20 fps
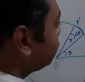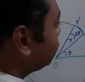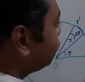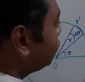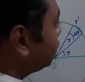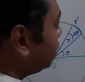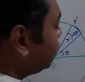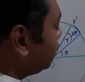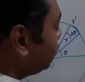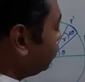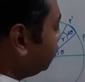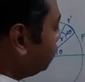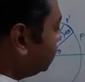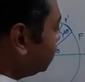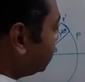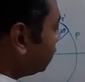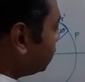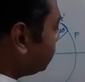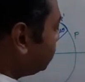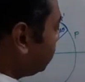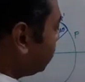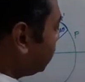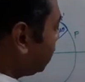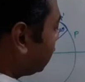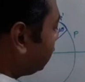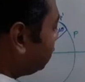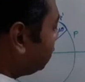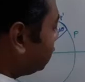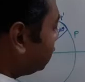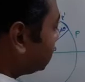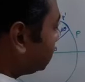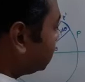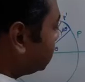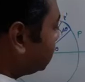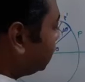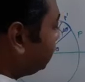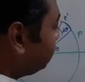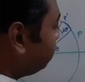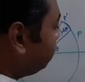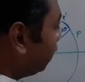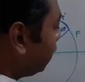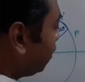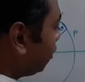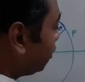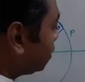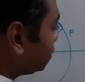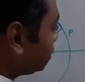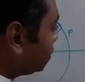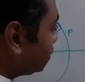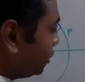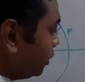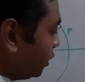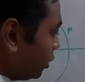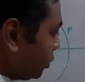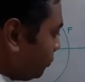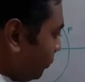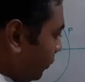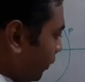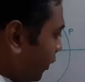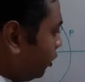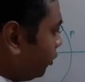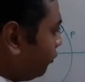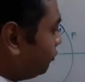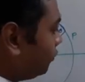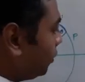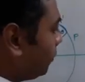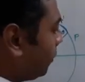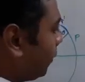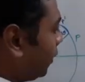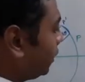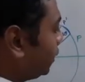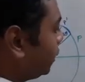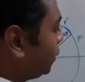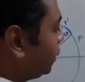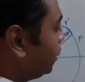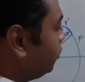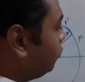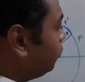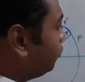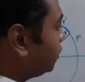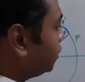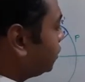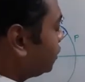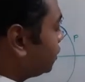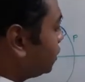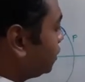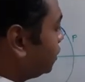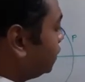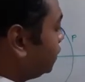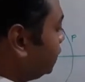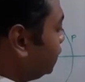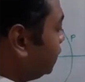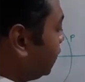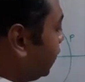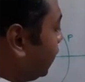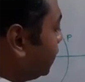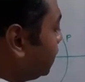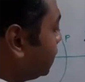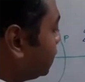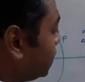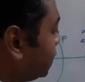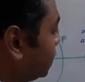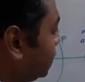to 0, this becomes the velocity, the speed of the particle, which is ds